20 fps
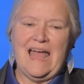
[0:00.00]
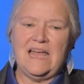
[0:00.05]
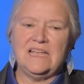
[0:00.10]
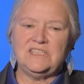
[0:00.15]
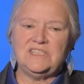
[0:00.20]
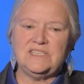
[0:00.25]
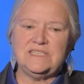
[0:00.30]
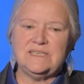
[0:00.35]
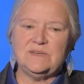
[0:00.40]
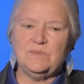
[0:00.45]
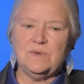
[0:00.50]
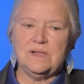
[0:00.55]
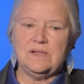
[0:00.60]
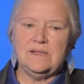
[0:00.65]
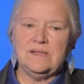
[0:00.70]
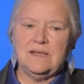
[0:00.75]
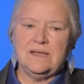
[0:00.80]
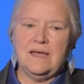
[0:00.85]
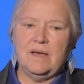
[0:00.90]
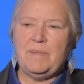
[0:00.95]
And she said,
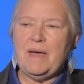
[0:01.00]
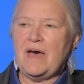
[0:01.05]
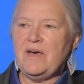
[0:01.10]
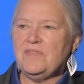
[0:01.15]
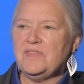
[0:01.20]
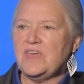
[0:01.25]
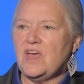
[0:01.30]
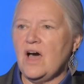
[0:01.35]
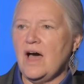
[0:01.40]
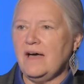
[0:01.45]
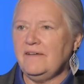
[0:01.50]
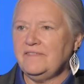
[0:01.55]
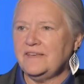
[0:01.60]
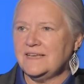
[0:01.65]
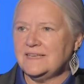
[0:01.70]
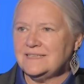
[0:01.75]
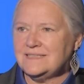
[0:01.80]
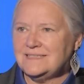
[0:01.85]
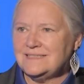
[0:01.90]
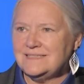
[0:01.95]
well, about the
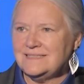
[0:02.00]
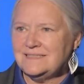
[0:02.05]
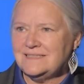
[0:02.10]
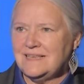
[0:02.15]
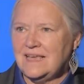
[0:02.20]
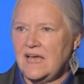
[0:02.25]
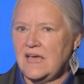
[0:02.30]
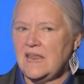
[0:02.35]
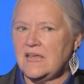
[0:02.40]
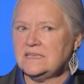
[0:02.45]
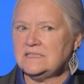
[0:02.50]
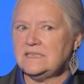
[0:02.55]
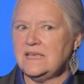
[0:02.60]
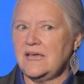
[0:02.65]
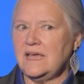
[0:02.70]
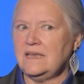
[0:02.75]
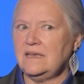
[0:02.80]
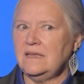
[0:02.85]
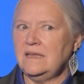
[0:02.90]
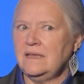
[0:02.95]
office. And I
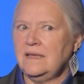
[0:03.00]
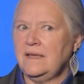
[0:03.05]
said,